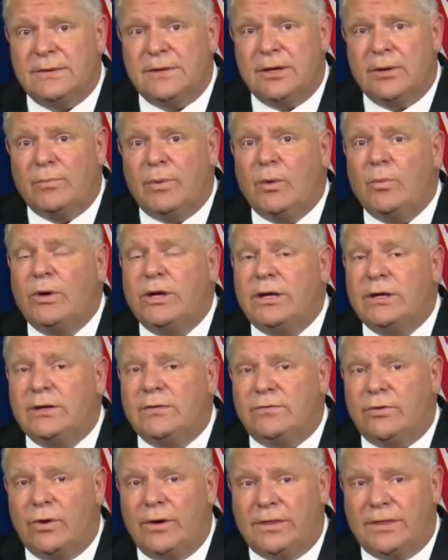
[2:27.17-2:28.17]
but we can
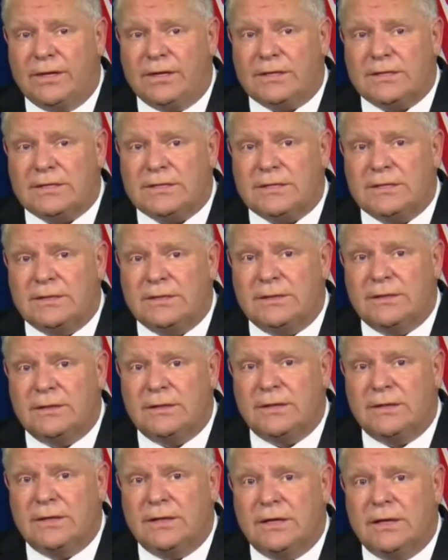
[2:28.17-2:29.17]
avoid this
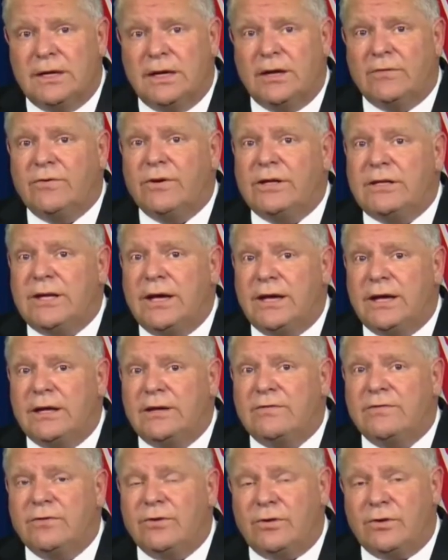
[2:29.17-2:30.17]
if we take
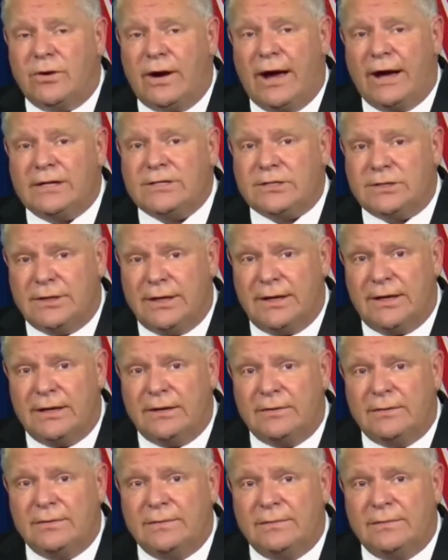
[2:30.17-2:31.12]
further action now.